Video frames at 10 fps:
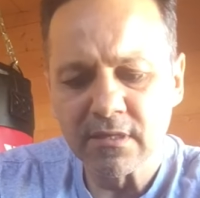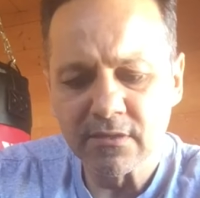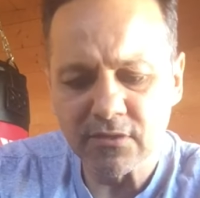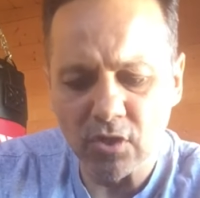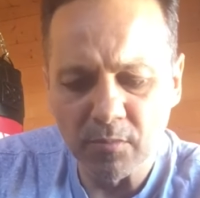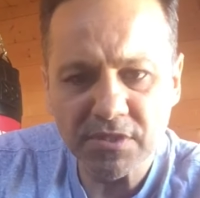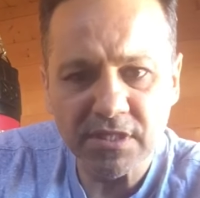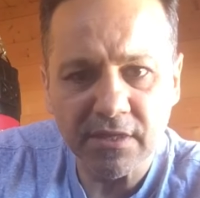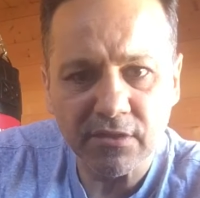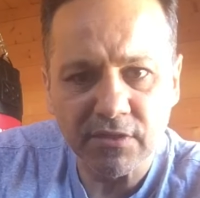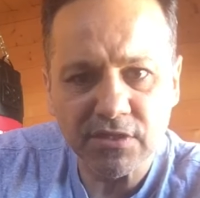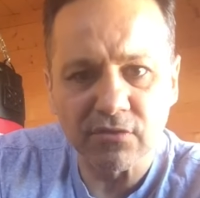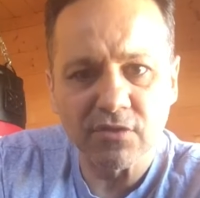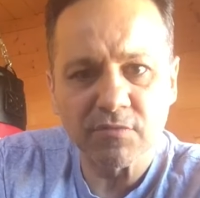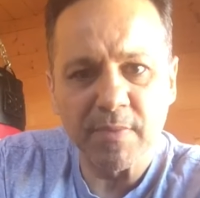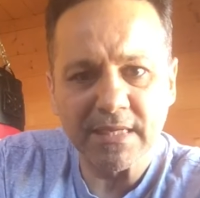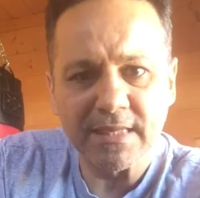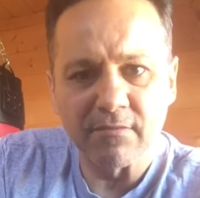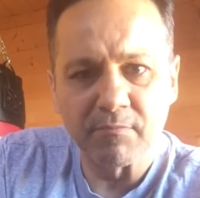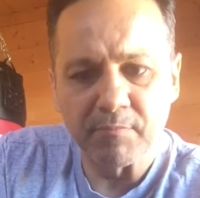so almost another crisscross, back
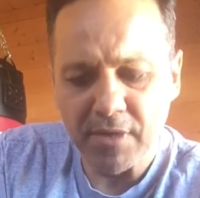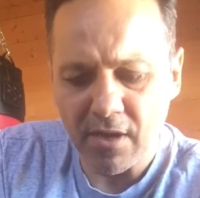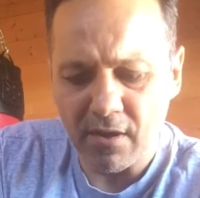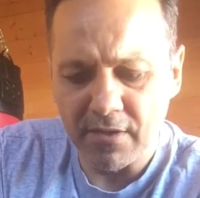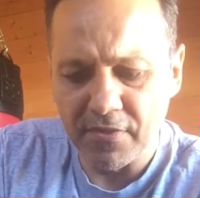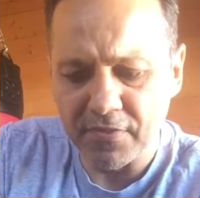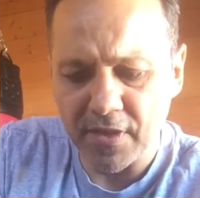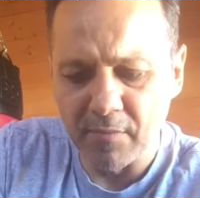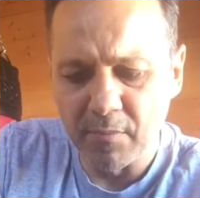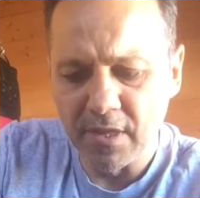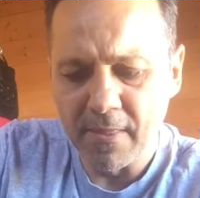down behind the thumb,